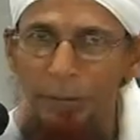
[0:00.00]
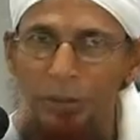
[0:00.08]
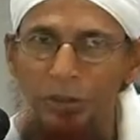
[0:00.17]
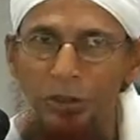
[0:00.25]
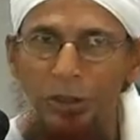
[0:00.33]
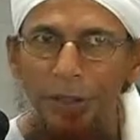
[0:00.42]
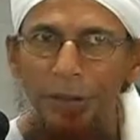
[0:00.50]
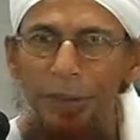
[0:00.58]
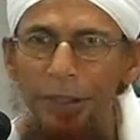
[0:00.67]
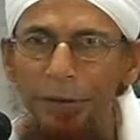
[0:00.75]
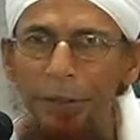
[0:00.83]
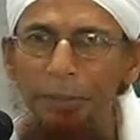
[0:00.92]
The
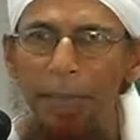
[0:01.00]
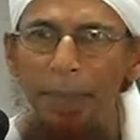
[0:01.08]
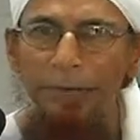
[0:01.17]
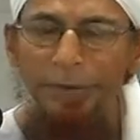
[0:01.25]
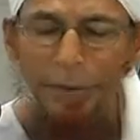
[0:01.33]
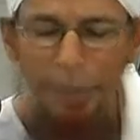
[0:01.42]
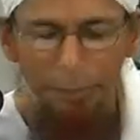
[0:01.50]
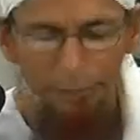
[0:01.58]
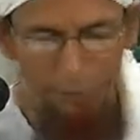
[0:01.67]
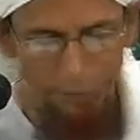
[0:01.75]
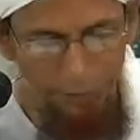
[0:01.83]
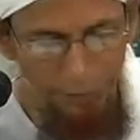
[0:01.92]
Sharia demands
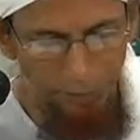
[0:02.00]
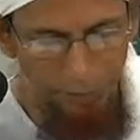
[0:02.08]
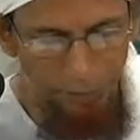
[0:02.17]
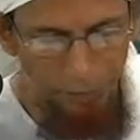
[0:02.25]
comfort.